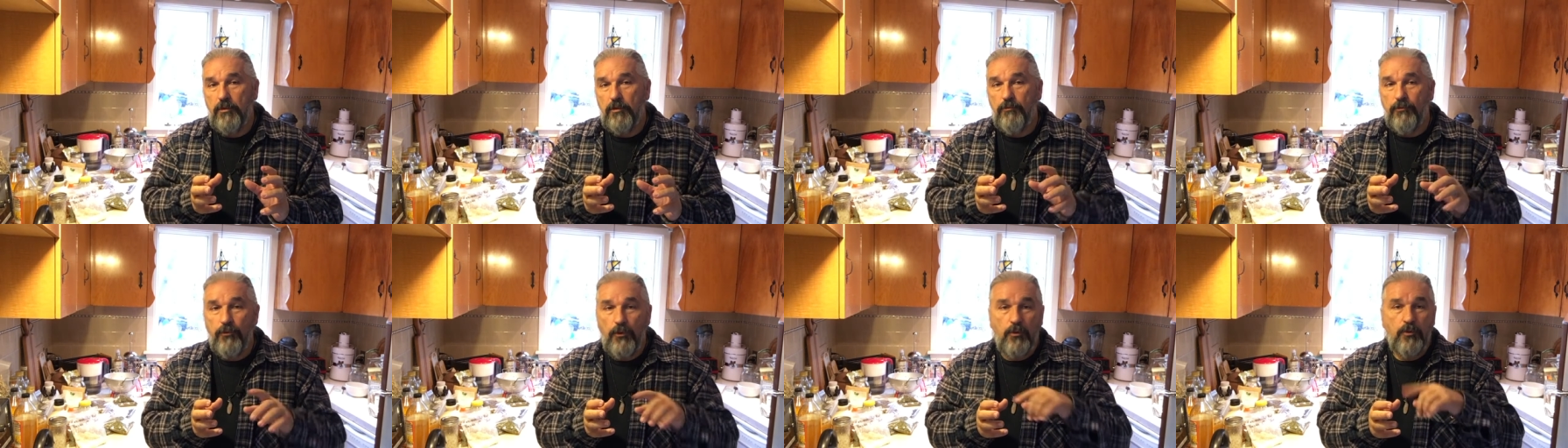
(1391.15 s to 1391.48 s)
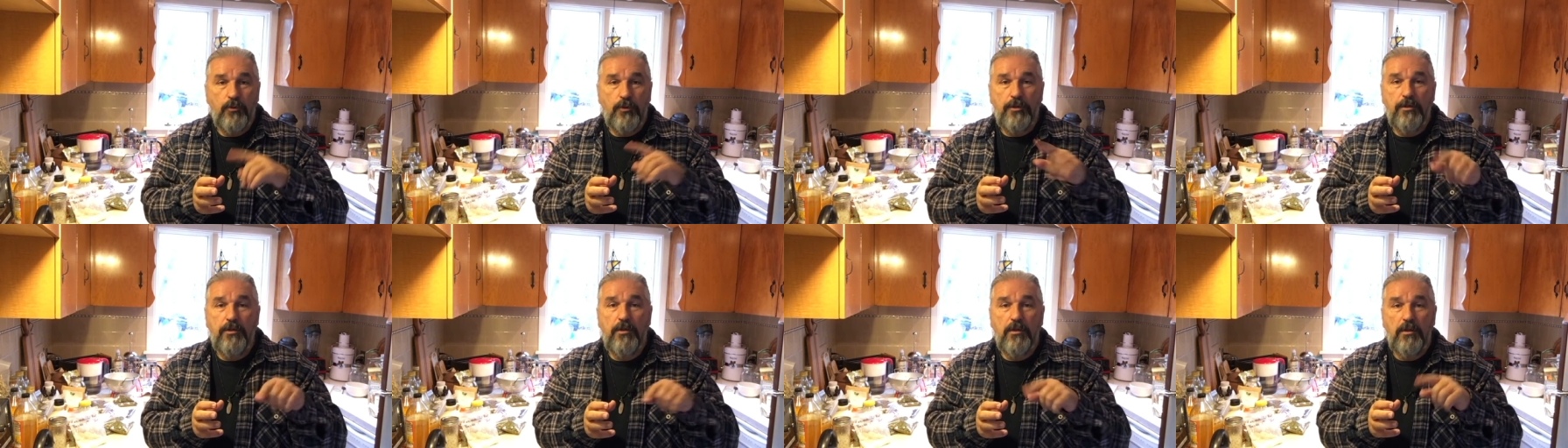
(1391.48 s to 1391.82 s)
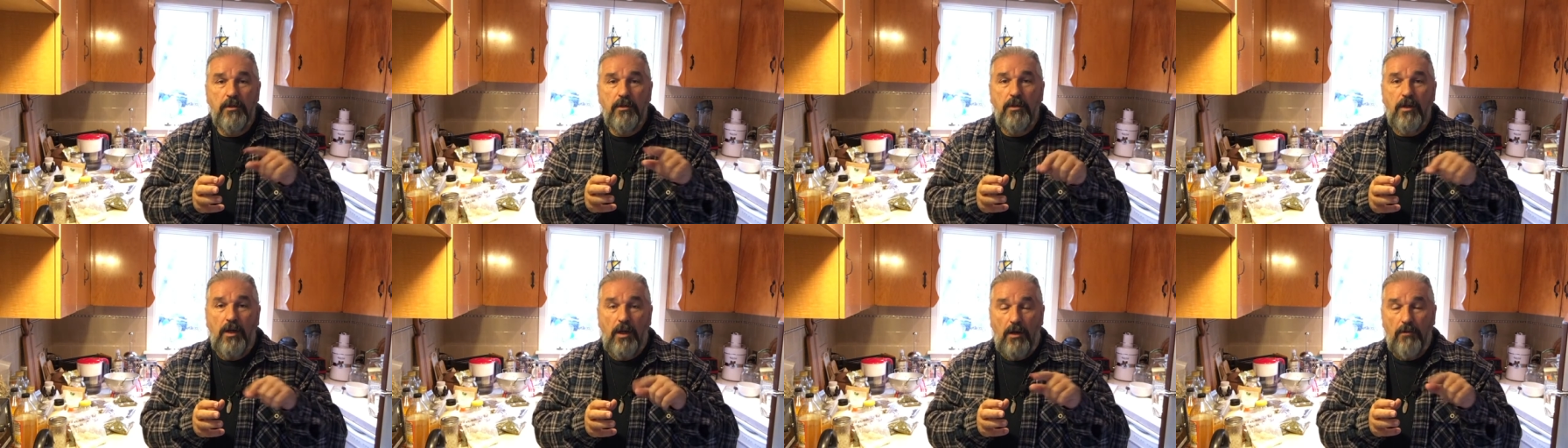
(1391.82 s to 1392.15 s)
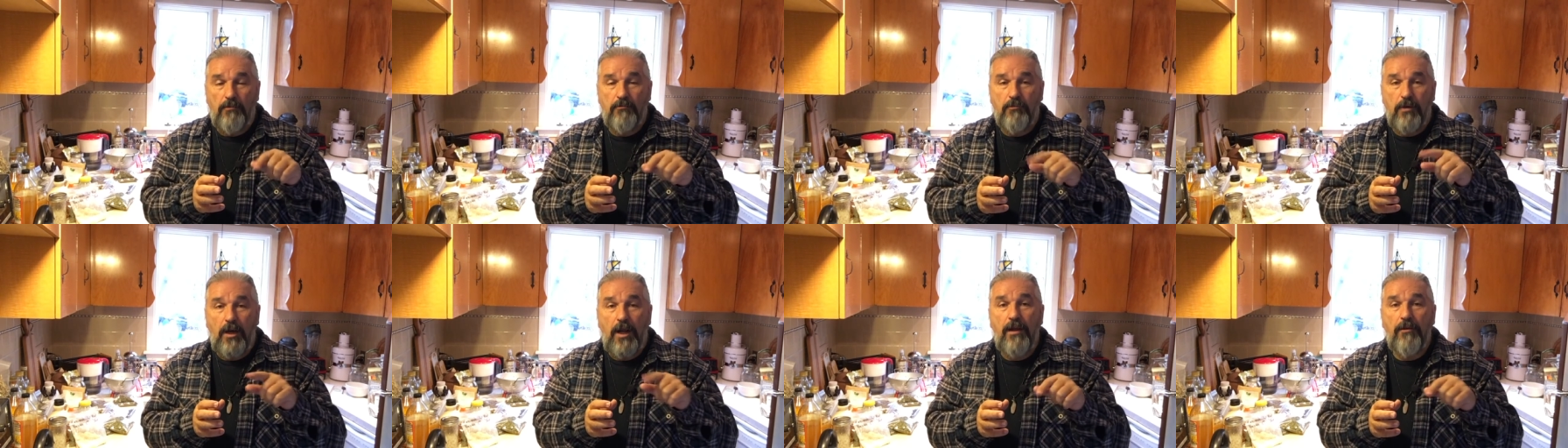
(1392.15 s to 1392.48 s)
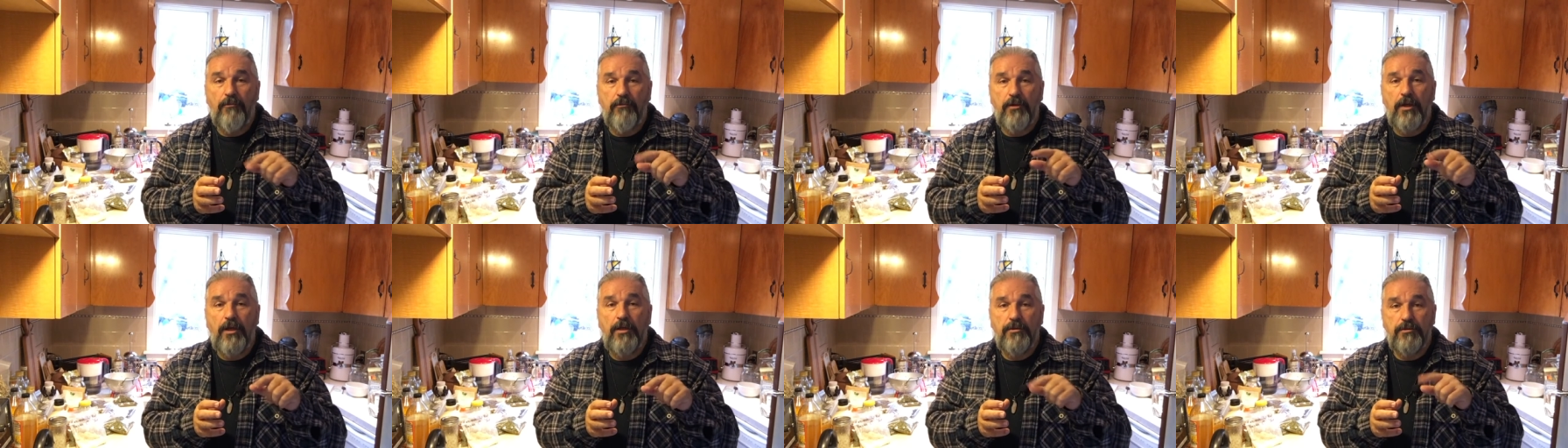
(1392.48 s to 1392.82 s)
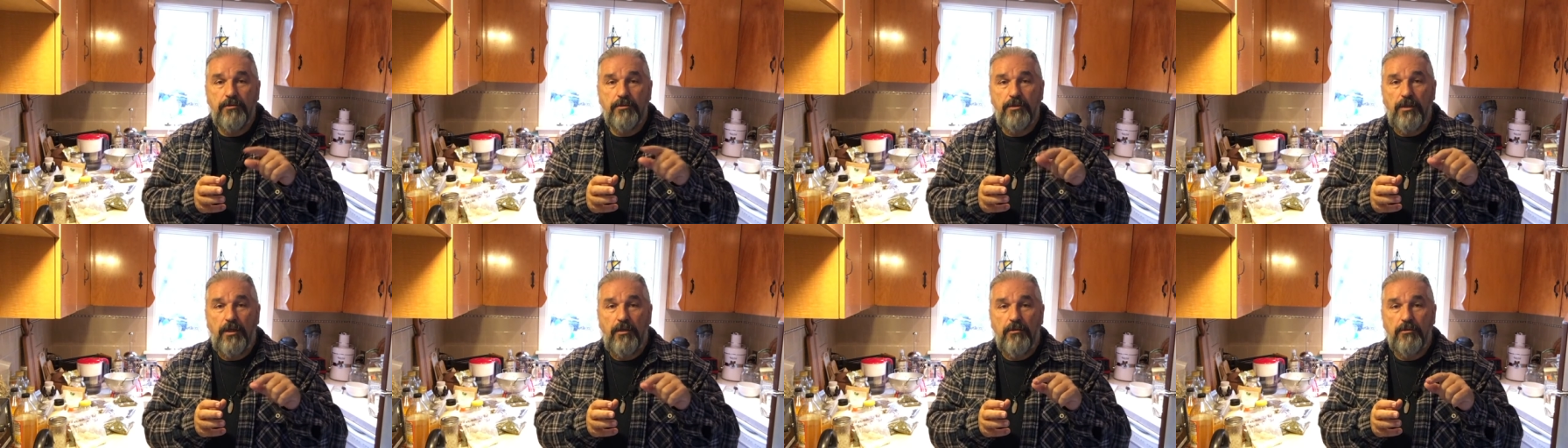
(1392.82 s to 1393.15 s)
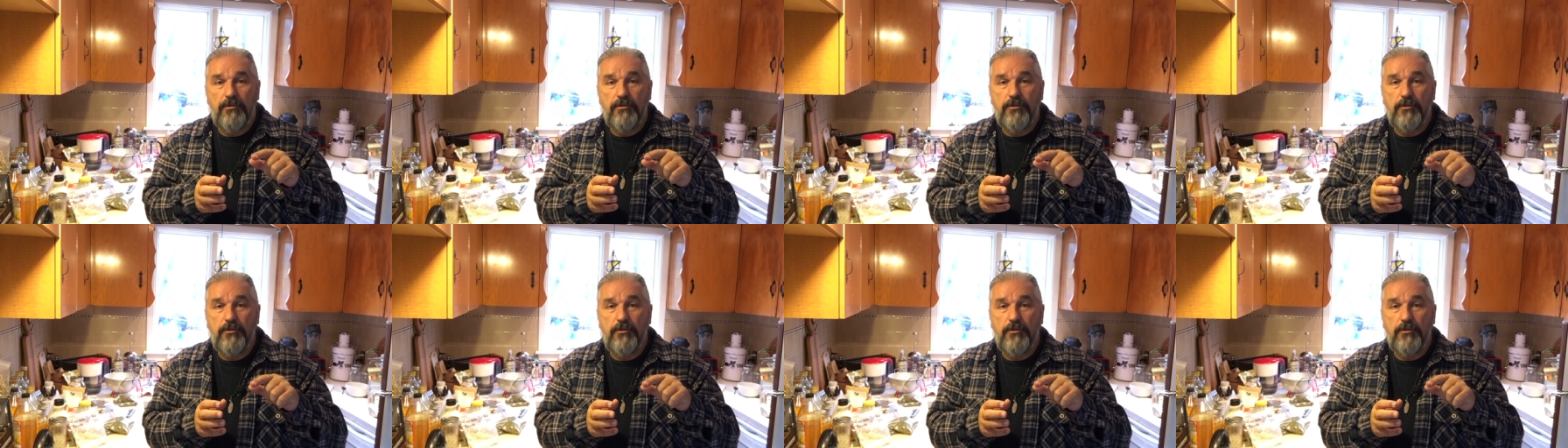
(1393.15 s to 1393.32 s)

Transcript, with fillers: fluid around that cell.